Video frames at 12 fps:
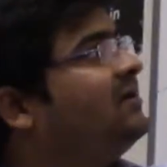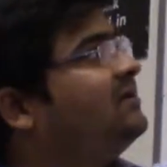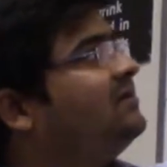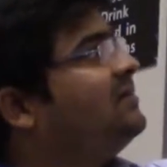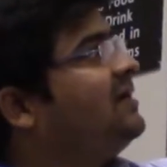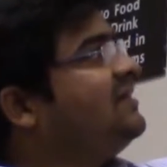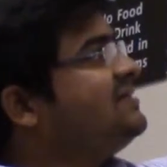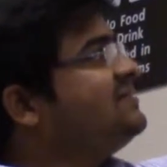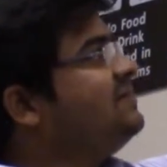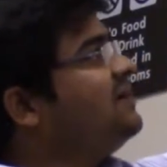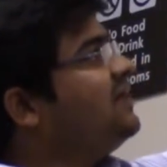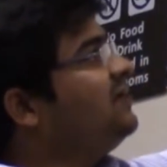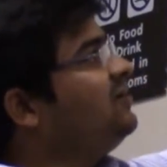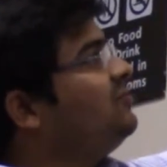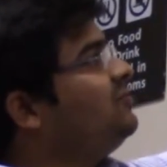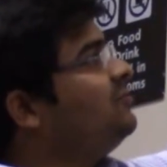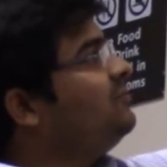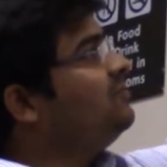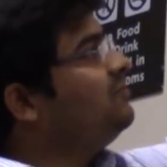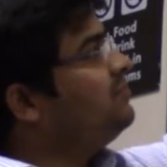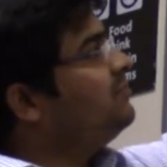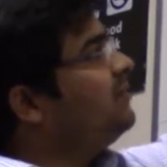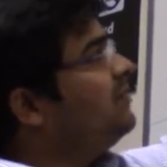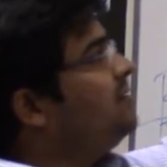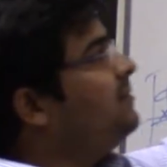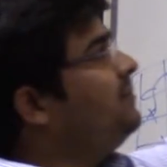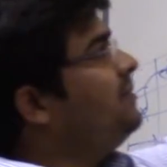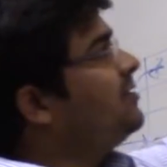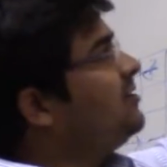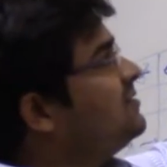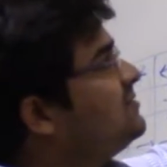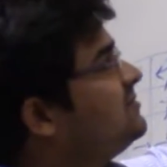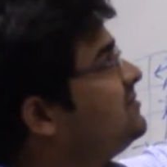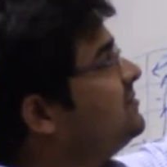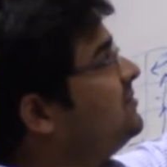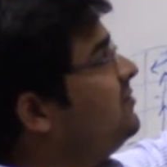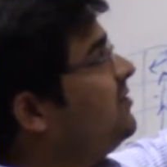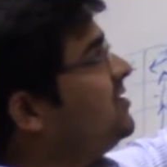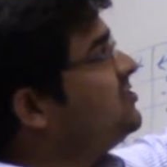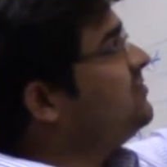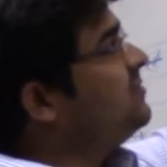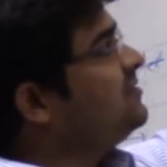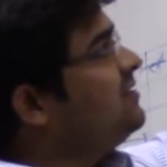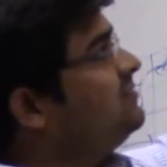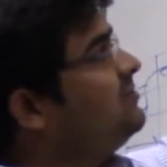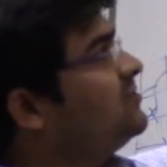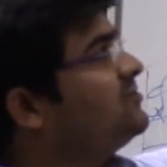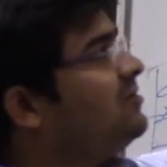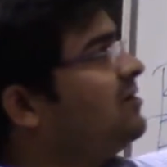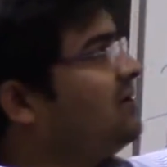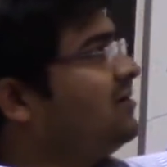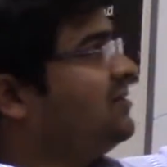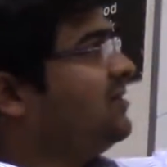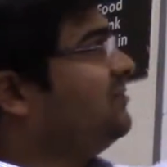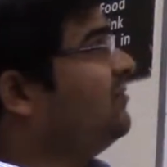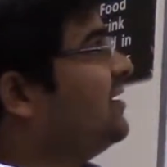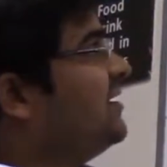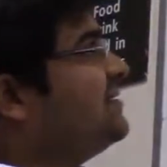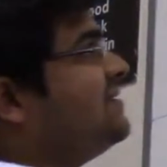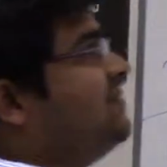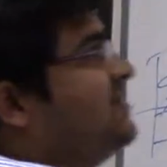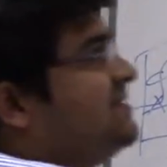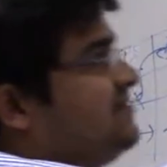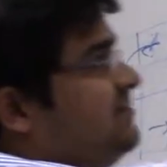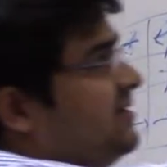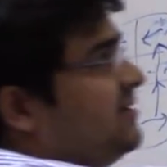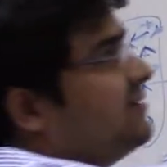that is limiting you because you are assuming that those two are not there. You will get some estimate.